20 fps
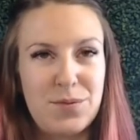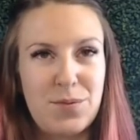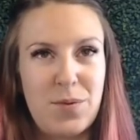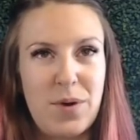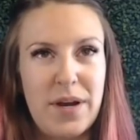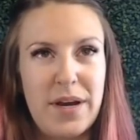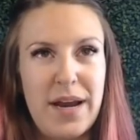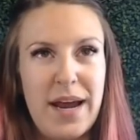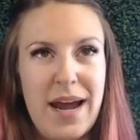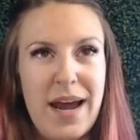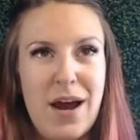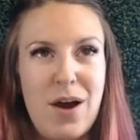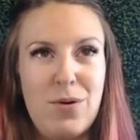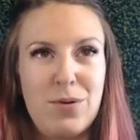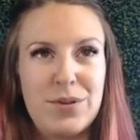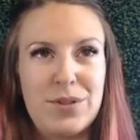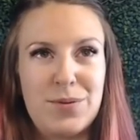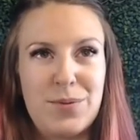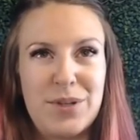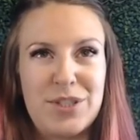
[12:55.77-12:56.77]
one
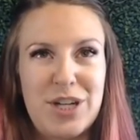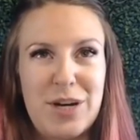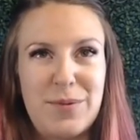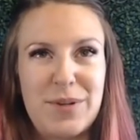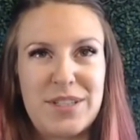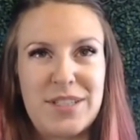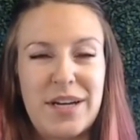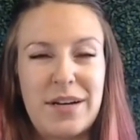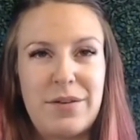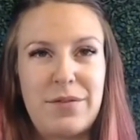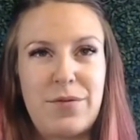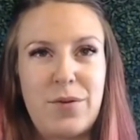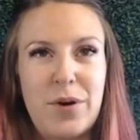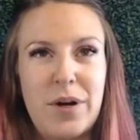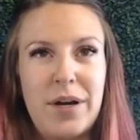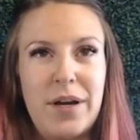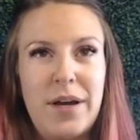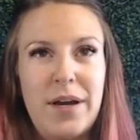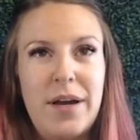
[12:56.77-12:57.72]
out, which I'm excited for.